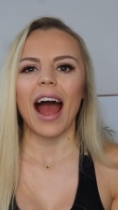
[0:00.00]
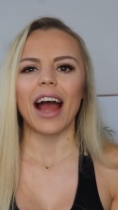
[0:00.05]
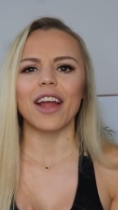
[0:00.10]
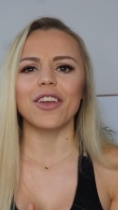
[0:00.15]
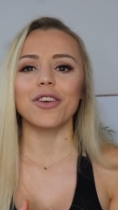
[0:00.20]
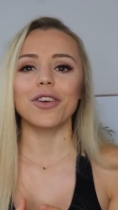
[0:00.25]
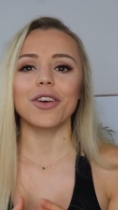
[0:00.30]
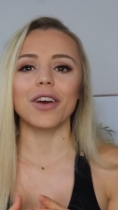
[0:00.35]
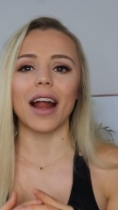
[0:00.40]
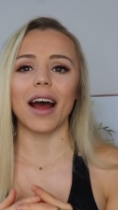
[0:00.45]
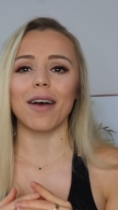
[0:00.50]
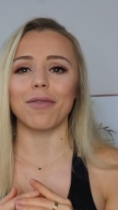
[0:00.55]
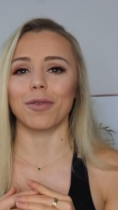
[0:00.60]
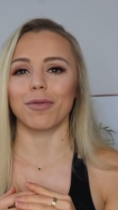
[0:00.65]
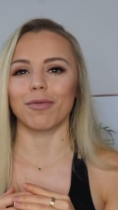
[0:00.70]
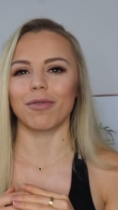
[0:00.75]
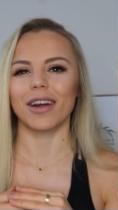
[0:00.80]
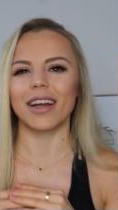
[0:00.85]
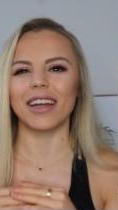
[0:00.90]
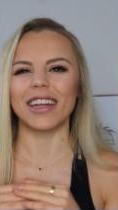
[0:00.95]
and you could have
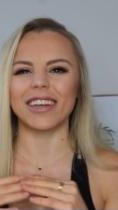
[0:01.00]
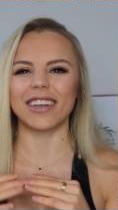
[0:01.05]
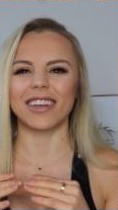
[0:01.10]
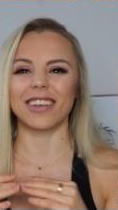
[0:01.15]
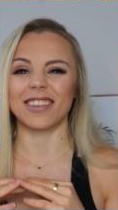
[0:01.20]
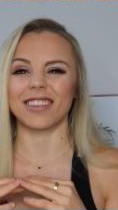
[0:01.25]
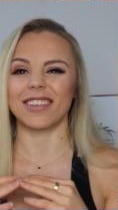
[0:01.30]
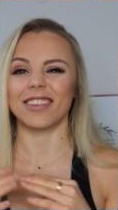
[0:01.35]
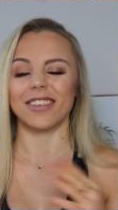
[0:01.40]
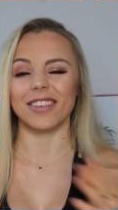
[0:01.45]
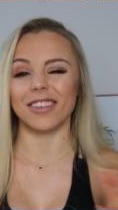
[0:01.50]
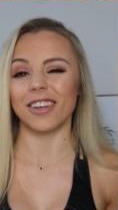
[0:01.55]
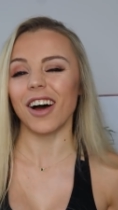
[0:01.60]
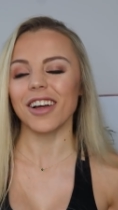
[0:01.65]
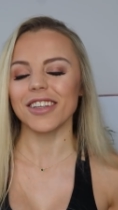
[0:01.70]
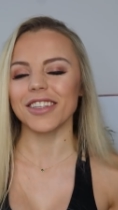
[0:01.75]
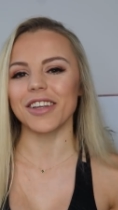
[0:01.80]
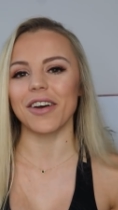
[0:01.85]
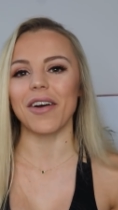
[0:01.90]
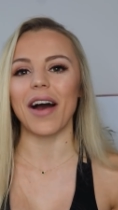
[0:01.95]
a really
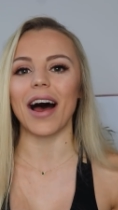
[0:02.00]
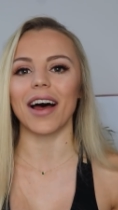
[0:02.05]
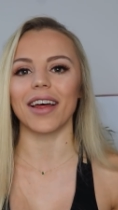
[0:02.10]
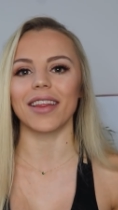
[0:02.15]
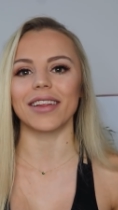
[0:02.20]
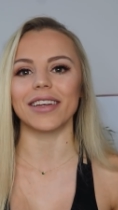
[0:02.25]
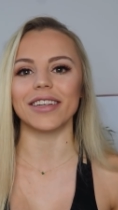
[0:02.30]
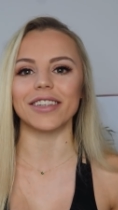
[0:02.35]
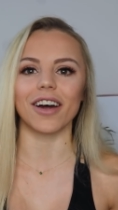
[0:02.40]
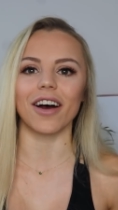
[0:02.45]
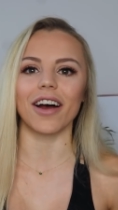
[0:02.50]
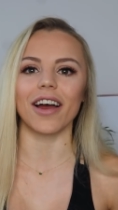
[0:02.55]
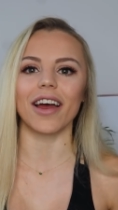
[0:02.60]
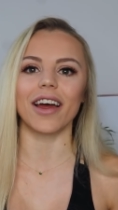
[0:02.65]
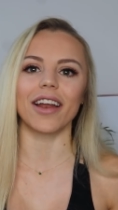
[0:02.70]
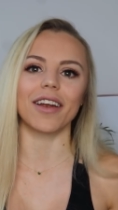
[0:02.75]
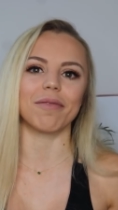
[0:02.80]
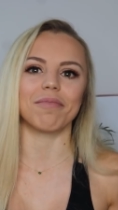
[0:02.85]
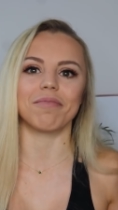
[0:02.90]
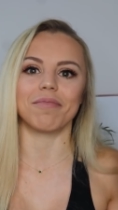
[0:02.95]
not so healthy
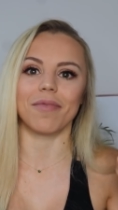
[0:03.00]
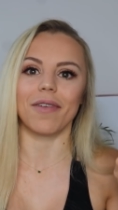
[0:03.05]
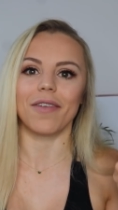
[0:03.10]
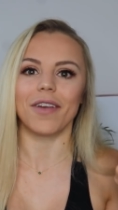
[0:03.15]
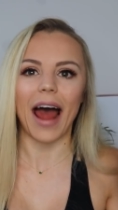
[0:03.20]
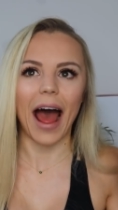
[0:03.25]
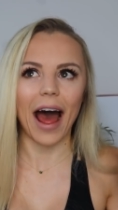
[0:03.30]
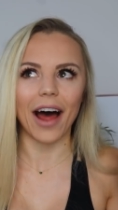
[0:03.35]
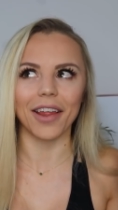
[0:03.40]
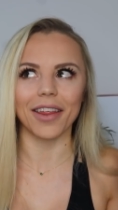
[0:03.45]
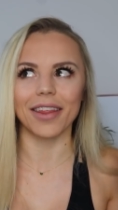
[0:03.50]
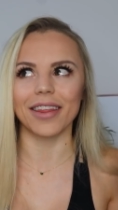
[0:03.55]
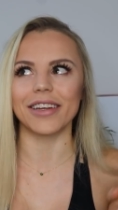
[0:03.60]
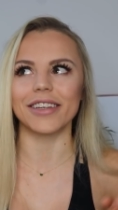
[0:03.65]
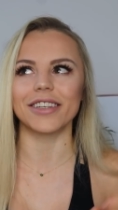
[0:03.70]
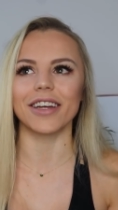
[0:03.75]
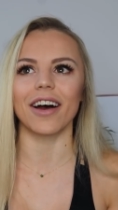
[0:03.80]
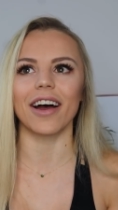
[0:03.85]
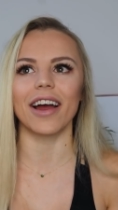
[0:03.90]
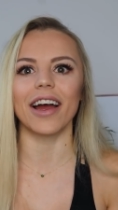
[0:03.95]
diet healthy
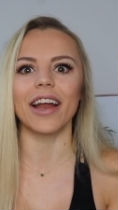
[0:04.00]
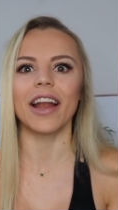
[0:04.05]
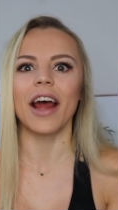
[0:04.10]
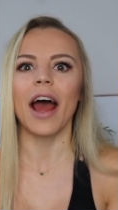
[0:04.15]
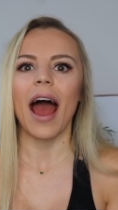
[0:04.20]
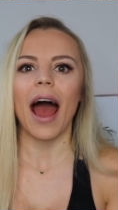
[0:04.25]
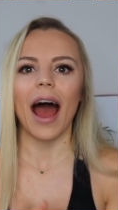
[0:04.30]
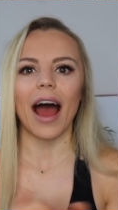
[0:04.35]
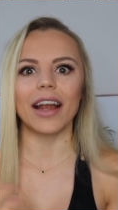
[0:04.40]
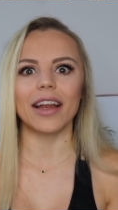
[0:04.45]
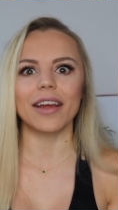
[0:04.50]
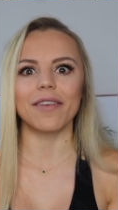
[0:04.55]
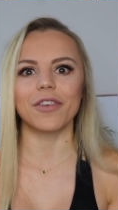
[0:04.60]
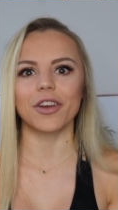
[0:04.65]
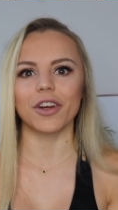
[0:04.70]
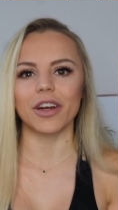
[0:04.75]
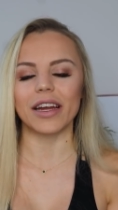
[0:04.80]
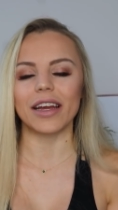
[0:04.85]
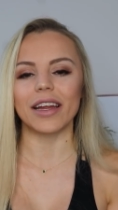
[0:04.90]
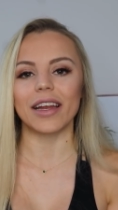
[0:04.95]
diet, and if
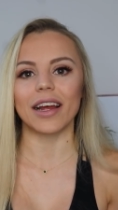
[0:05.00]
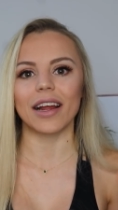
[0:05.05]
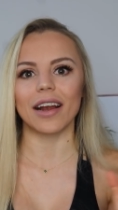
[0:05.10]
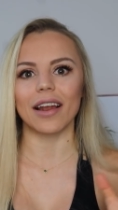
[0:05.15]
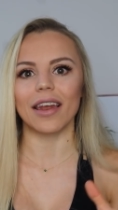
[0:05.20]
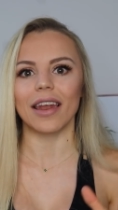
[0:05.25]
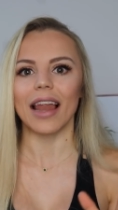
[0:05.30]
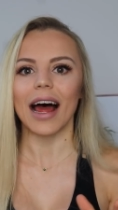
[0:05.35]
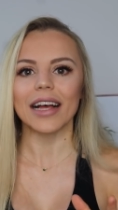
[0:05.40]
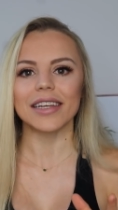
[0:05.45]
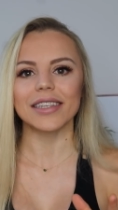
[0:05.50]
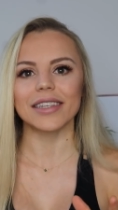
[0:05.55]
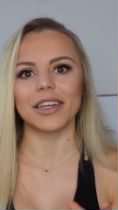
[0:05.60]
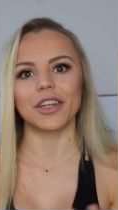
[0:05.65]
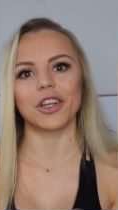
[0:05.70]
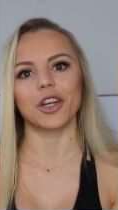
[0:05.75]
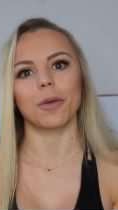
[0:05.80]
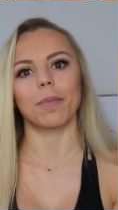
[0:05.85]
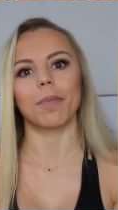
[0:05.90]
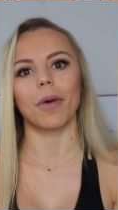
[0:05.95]
you're eating less
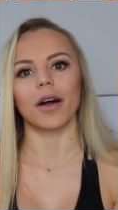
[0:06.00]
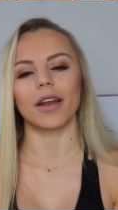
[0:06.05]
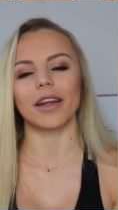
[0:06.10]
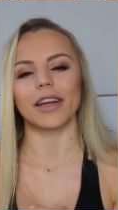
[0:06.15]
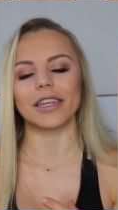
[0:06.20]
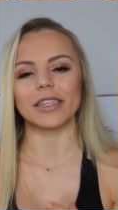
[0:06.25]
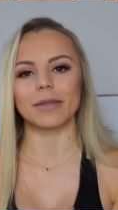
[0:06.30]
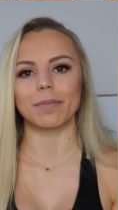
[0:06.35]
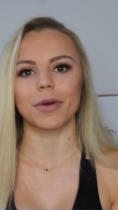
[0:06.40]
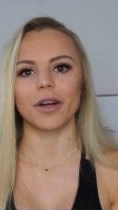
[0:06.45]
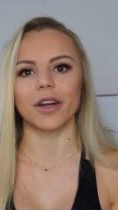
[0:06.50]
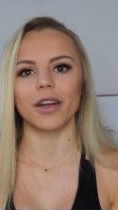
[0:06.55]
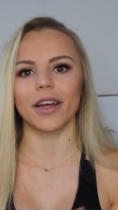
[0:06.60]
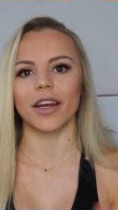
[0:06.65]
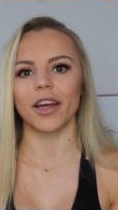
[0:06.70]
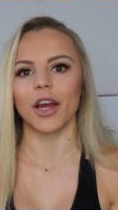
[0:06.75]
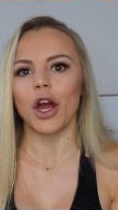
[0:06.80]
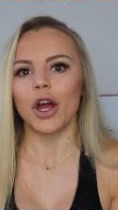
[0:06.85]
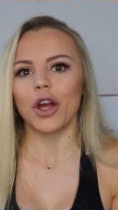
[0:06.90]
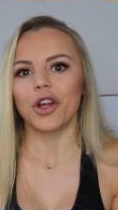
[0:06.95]
than your body is
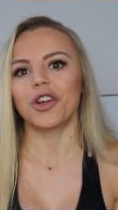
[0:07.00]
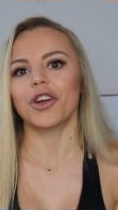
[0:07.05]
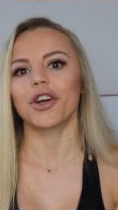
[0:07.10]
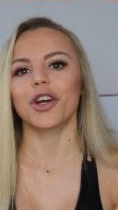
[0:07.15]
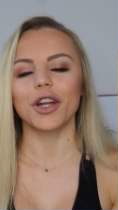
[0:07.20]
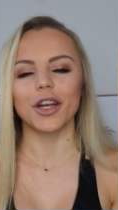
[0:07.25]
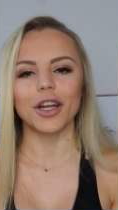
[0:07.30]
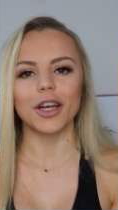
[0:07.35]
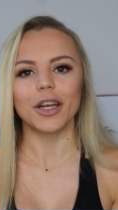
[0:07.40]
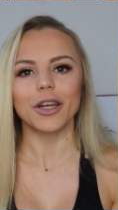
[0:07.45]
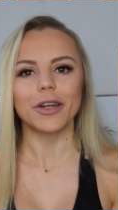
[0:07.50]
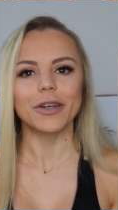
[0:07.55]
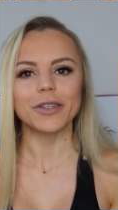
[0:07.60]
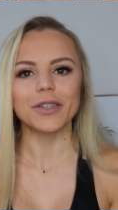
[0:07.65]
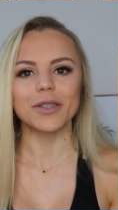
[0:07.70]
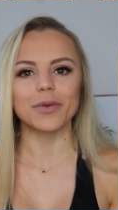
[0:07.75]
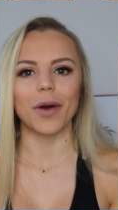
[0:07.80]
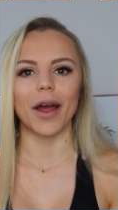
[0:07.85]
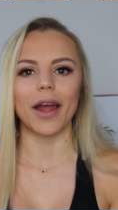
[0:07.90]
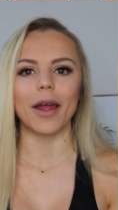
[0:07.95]
burning, you're gonna
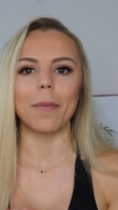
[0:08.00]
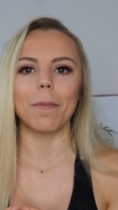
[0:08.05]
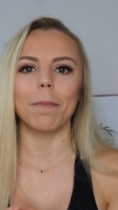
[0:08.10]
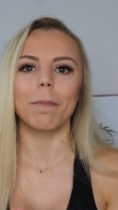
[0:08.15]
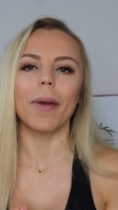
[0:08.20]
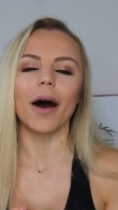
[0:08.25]
lose weight.